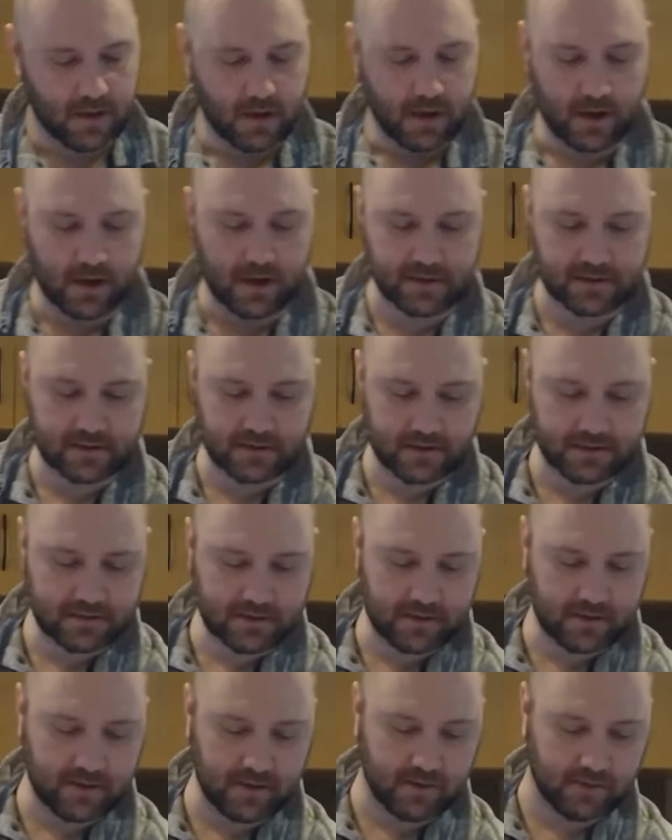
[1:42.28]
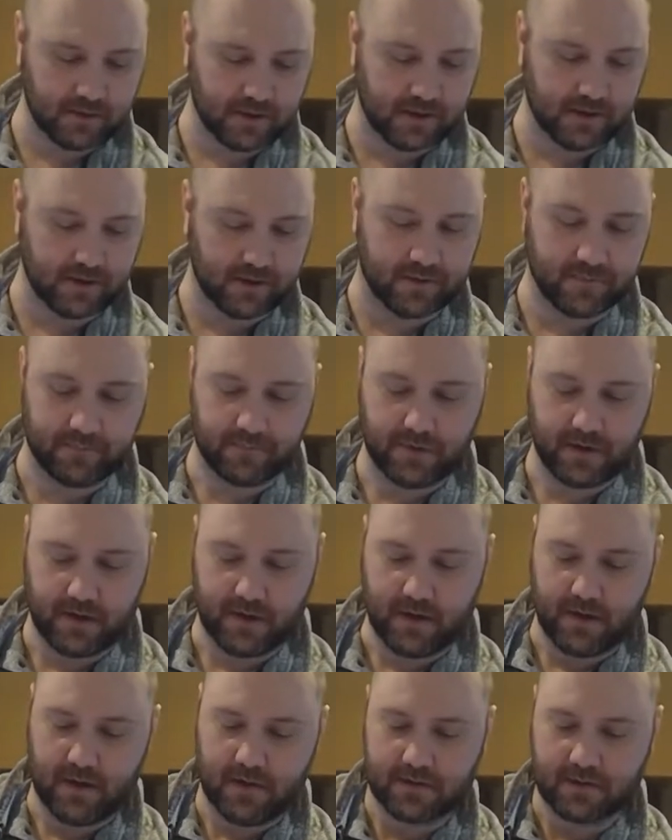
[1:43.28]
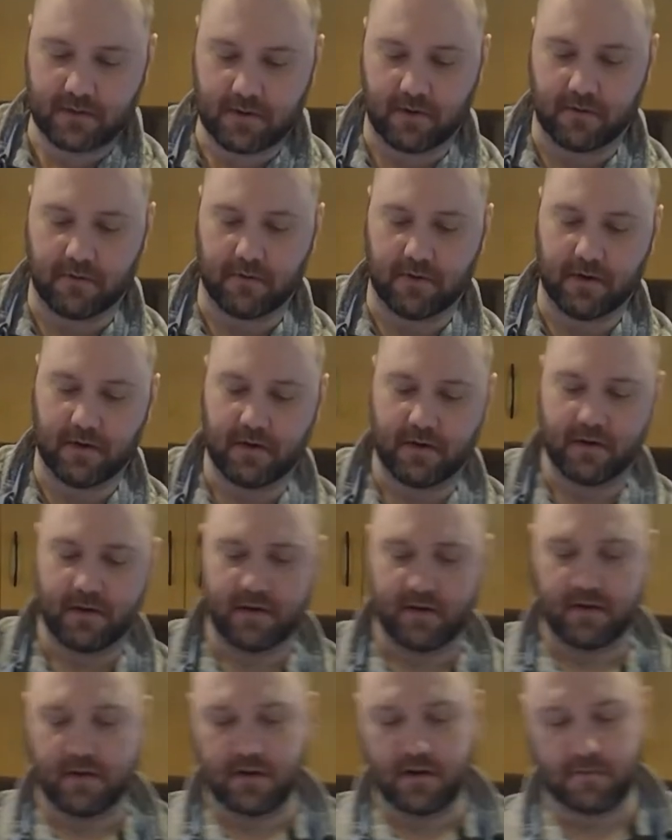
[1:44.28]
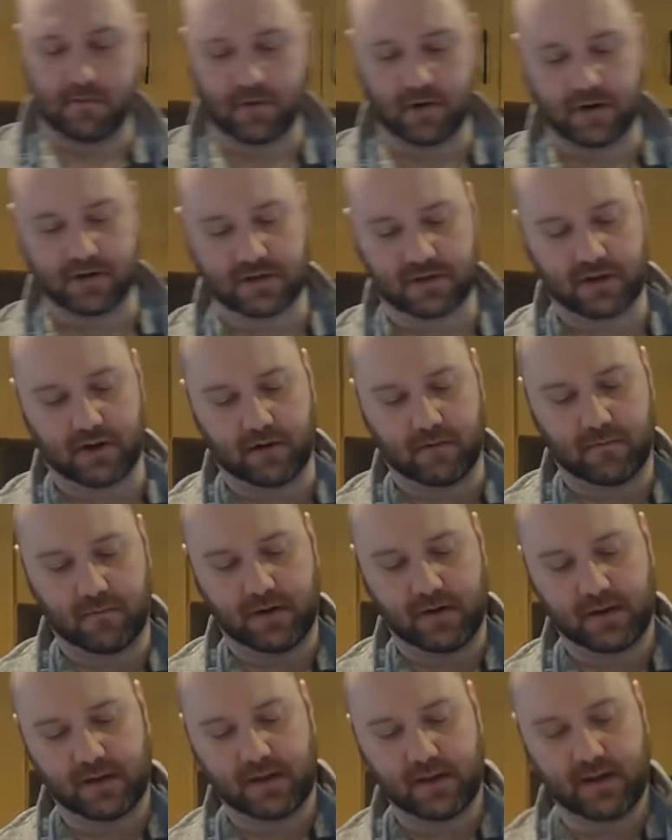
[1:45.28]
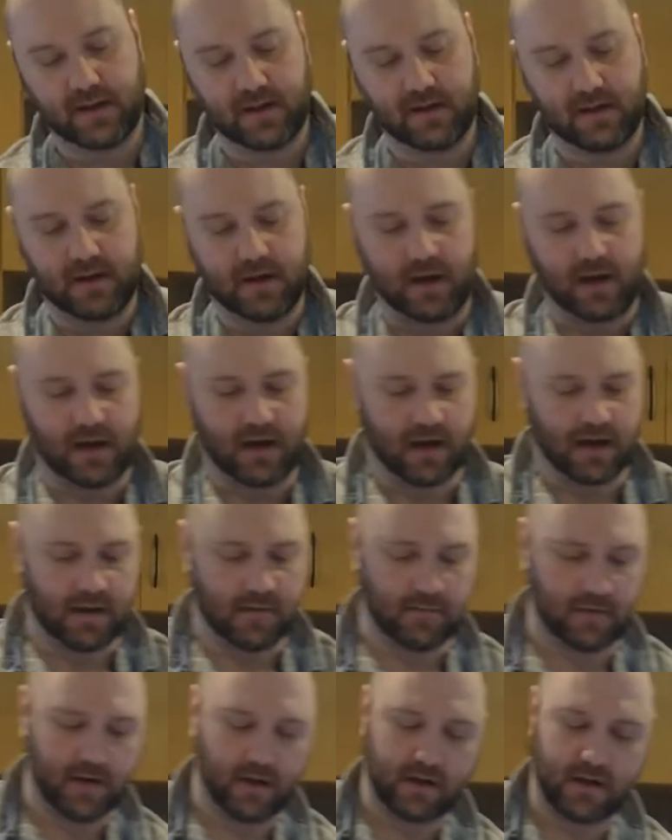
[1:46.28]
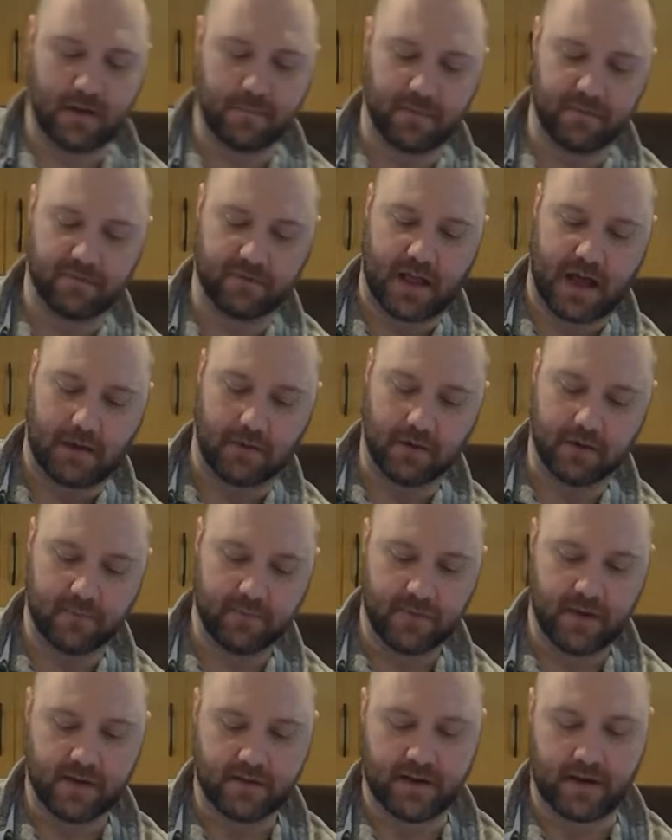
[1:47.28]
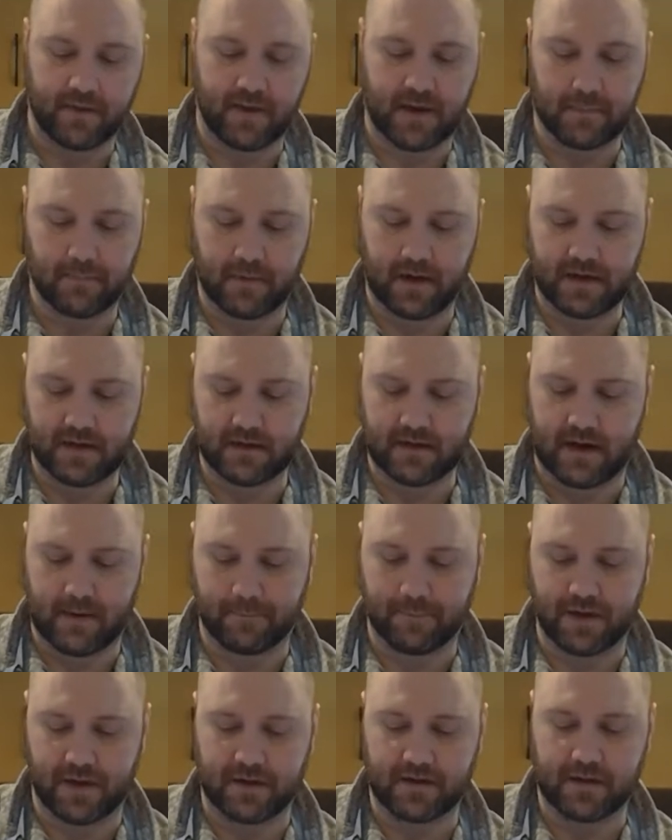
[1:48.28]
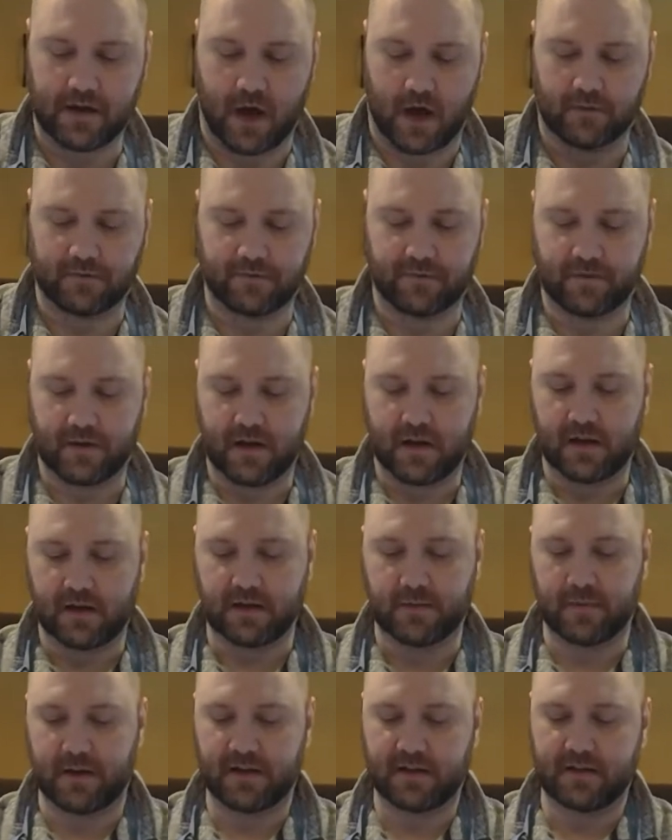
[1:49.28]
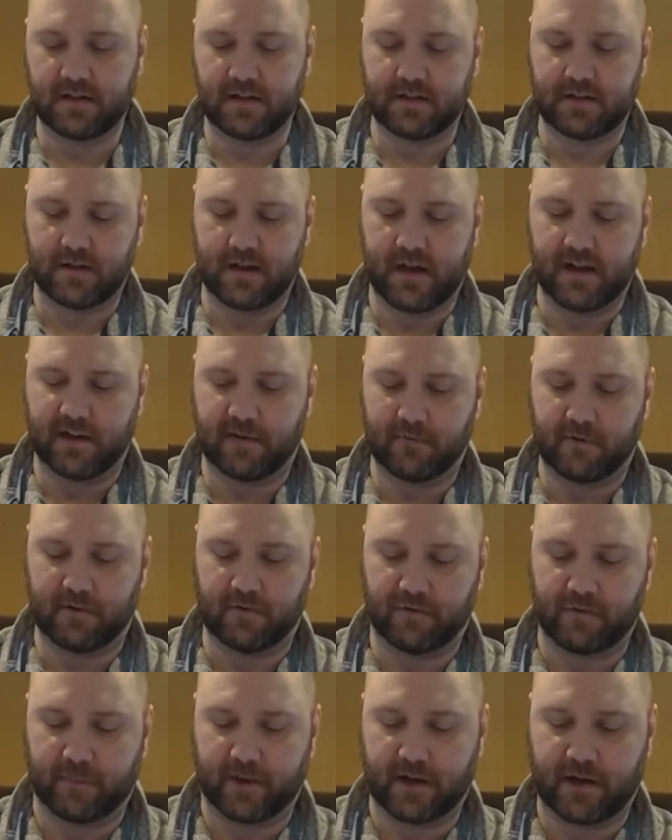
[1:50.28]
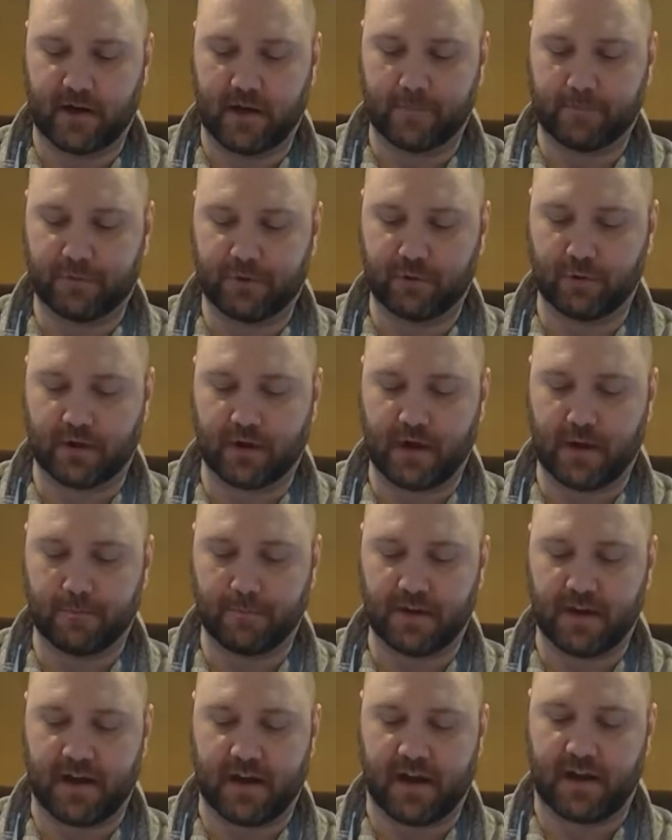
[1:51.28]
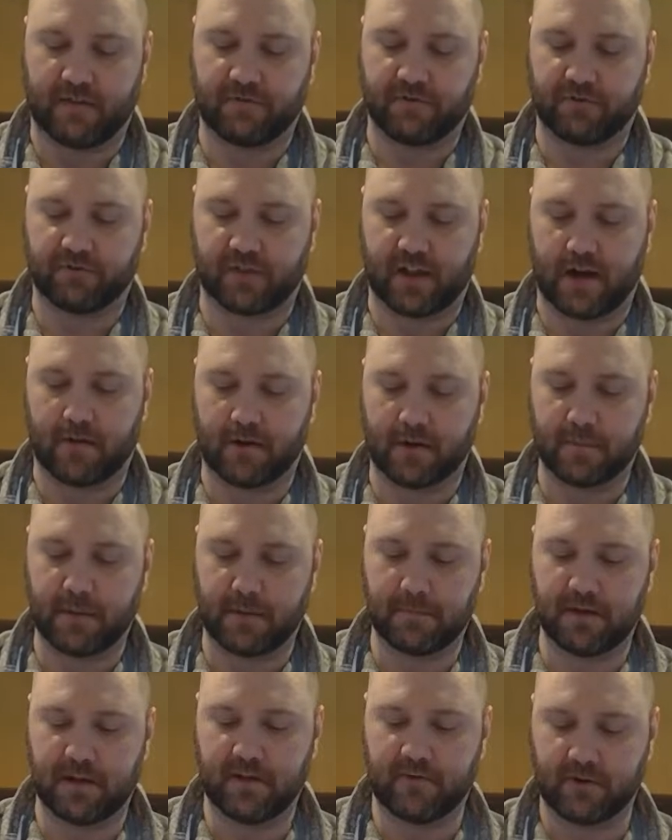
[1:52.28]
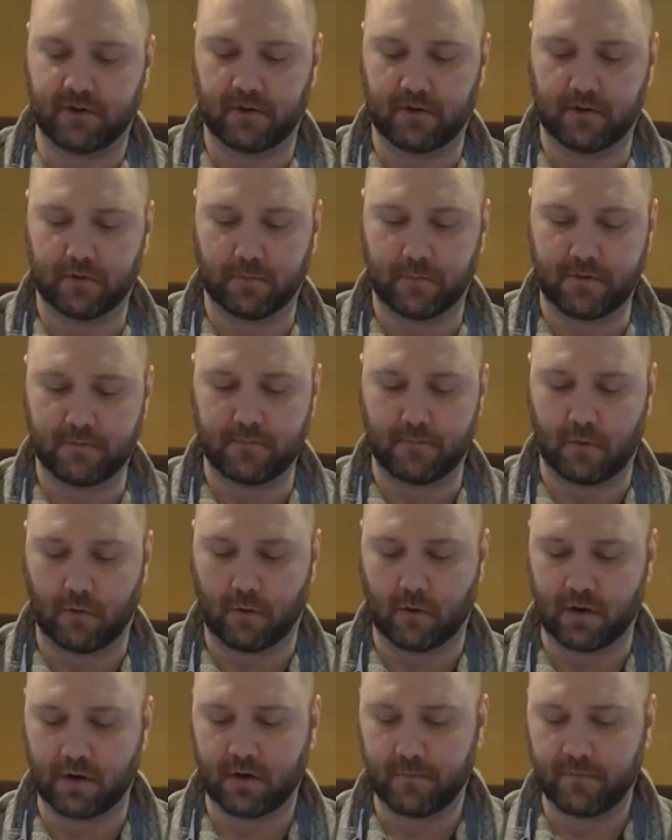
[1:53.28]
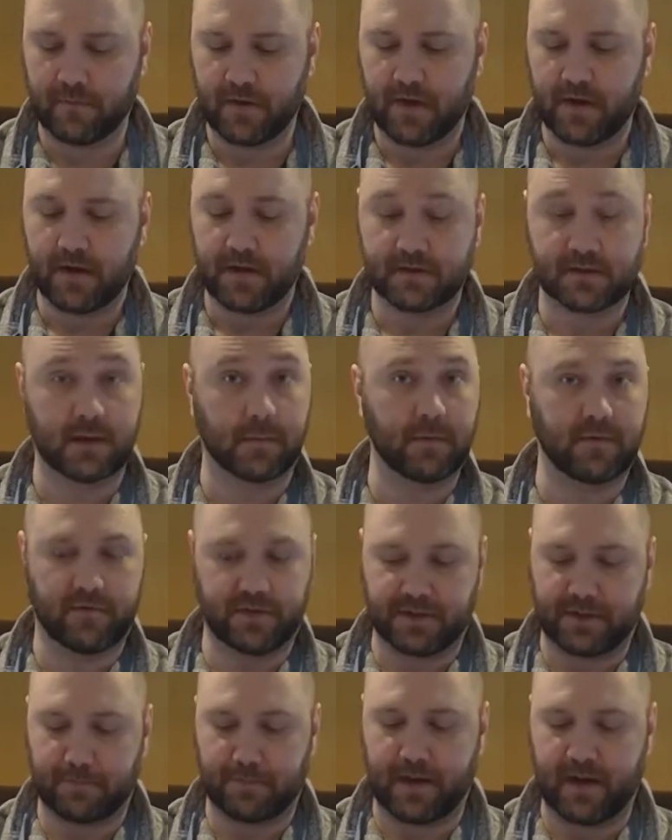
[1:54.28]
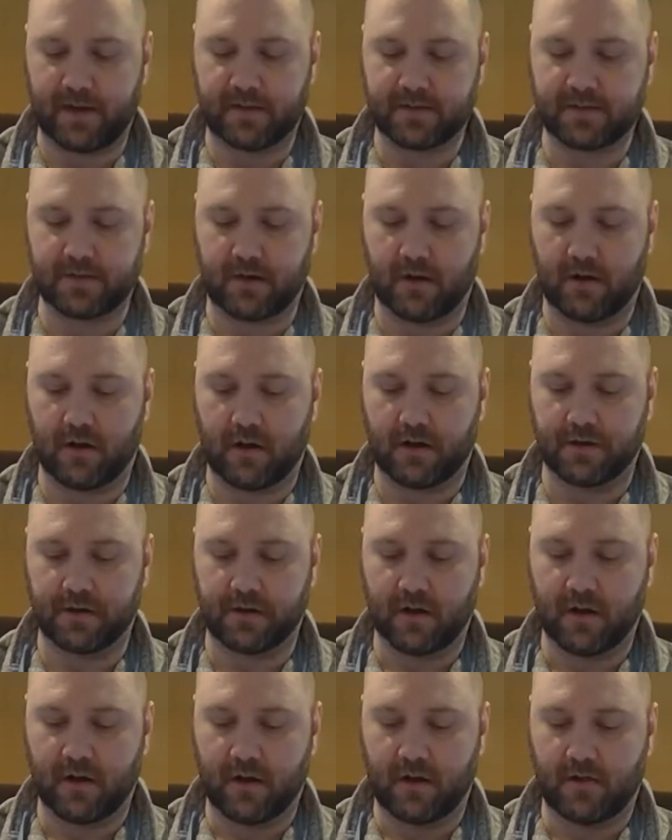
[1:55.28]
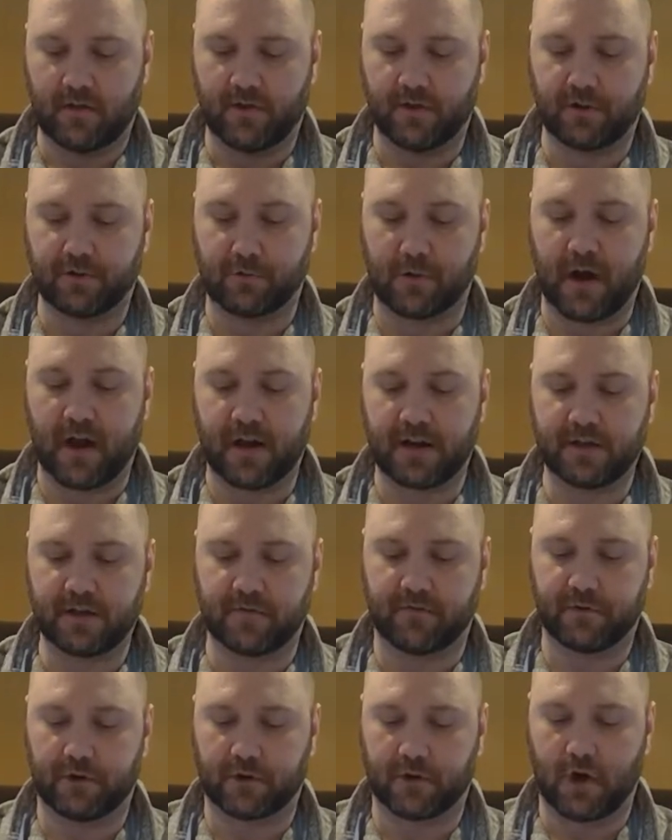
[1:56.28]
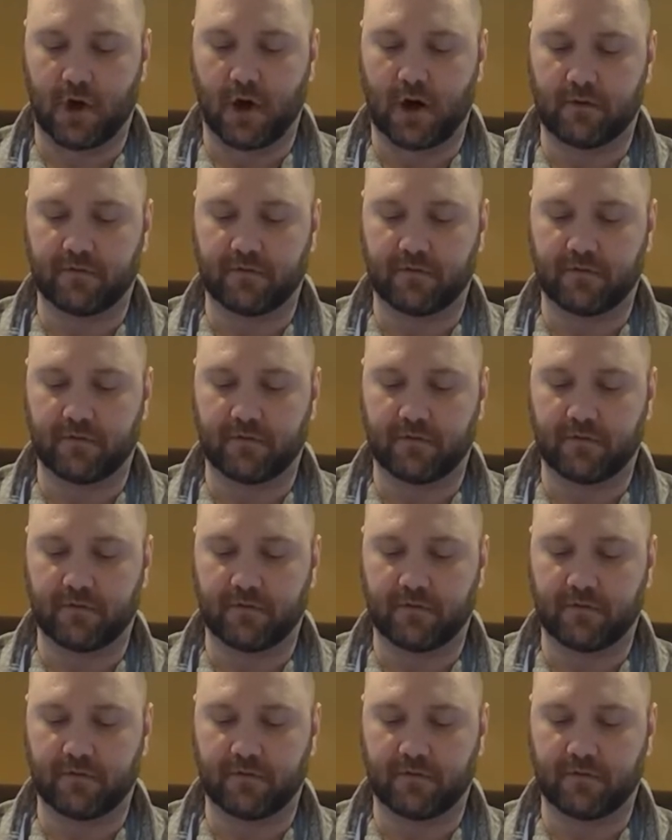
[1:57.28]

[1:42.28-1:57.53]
All right, so let's get going here. So we're going to start with a cup of flour. Now that might not be enough. You might need anywhere from a cup to a cup and a half of flour, maybe even a little bit more. Some of it depends on the grind of your